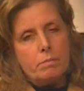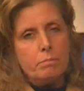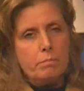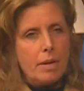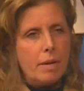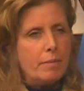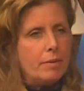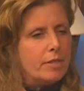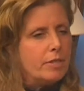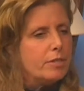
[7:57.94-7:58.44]

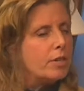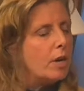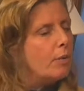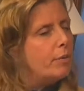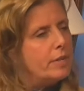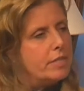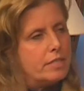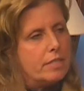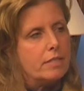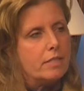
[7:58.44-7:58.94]
Maybe there's
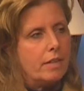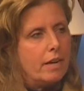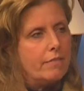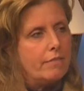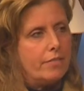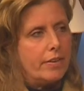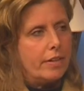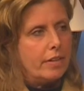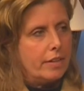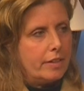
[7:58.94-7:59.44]
always this gut
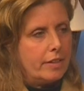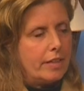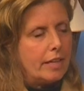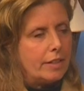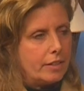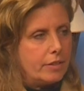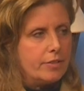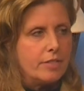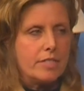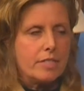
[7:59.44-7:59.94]
feeling that
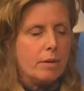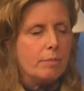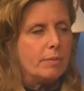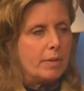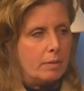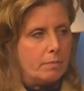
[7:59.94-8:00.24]
there was something